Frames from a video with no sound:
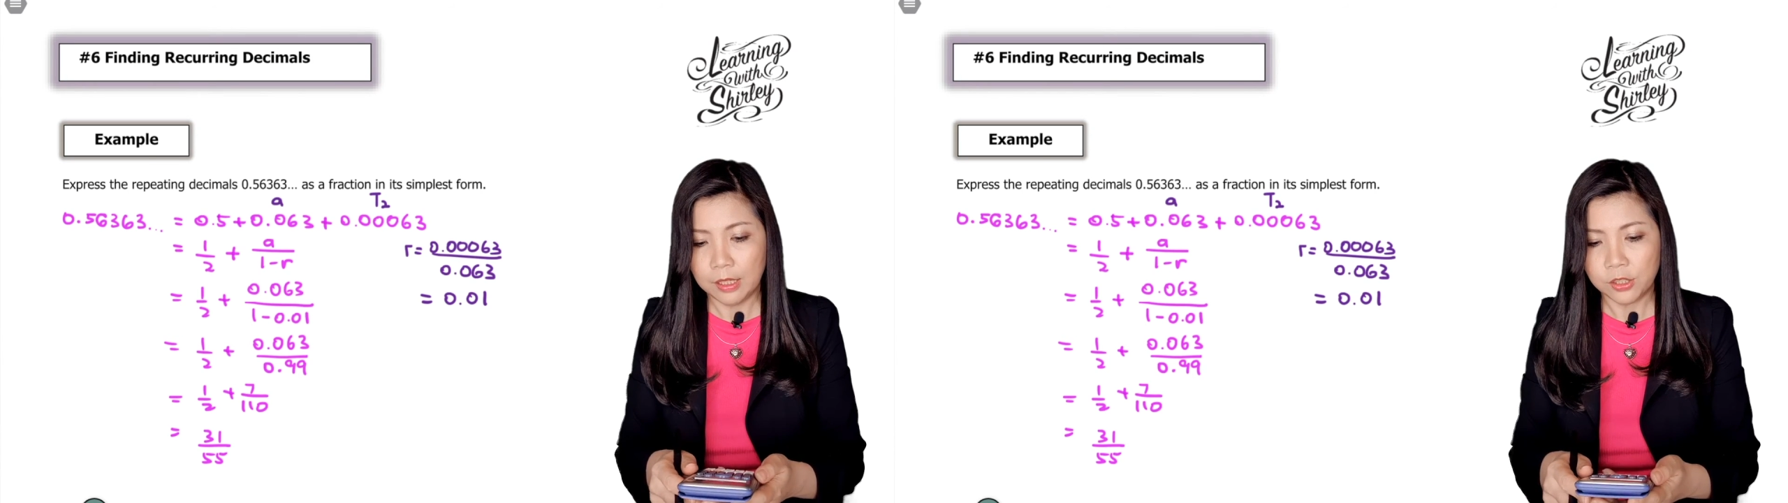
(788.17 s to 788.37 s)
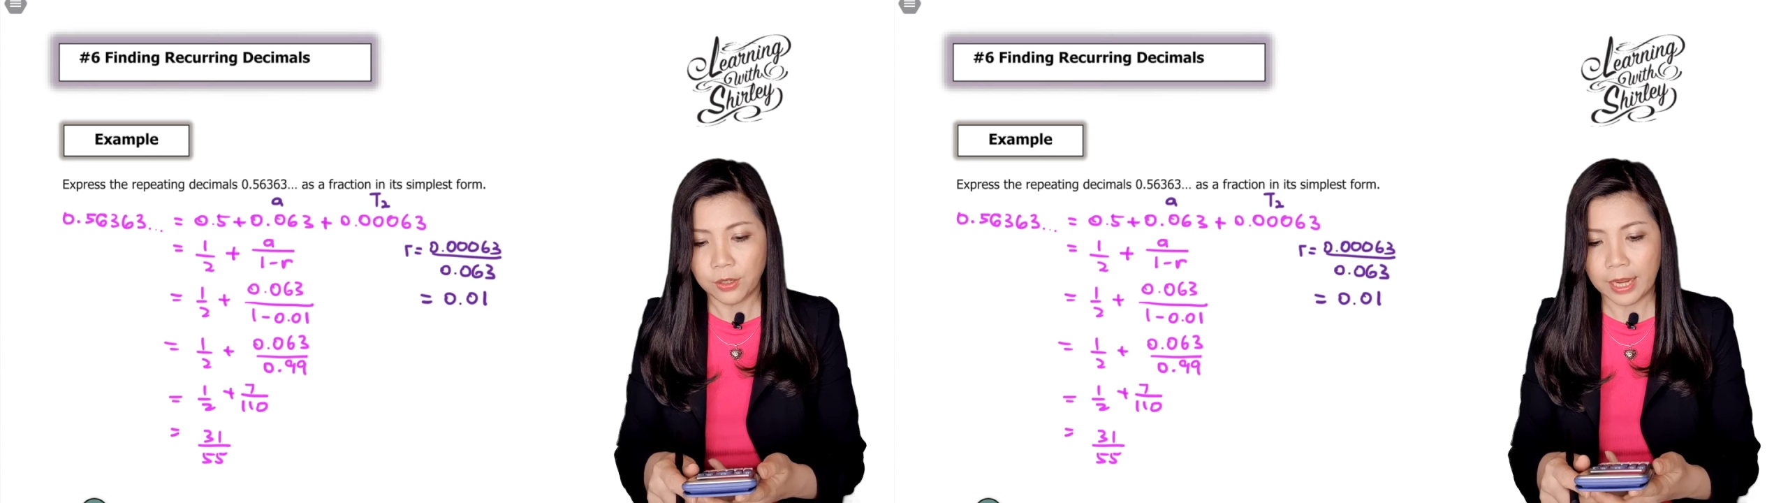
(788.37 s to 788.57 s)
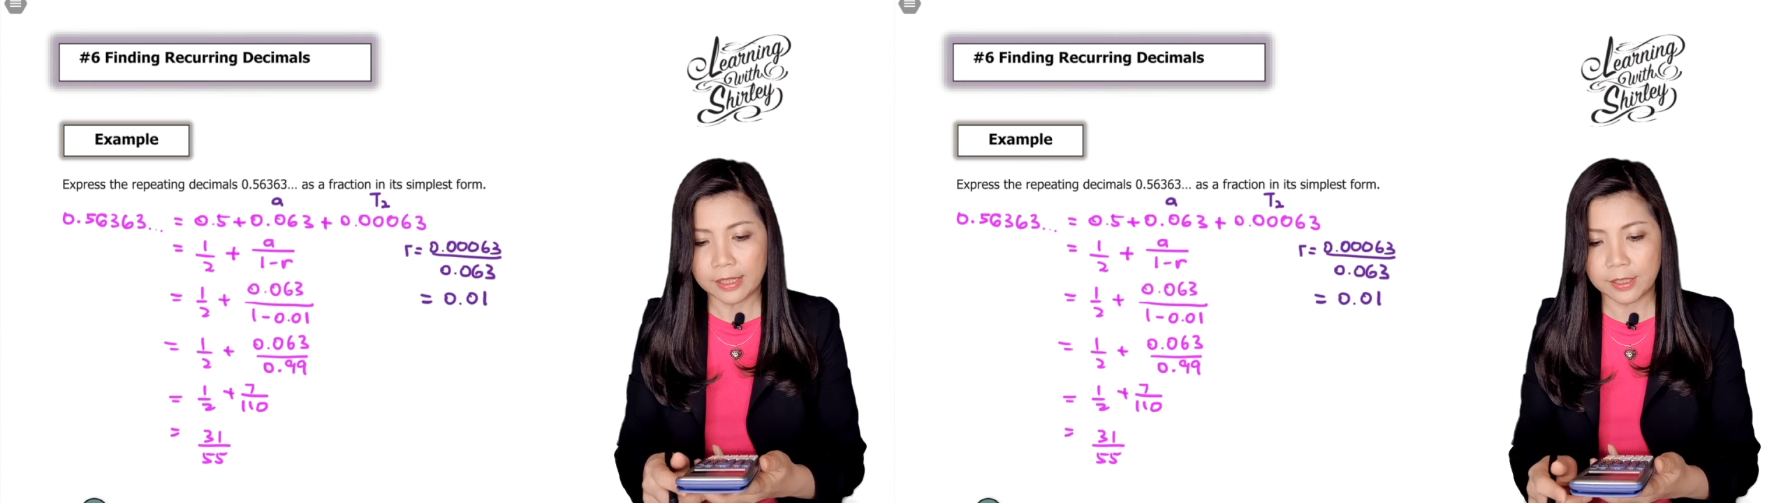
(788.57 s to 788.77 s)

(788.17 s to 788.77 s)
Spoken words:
So you get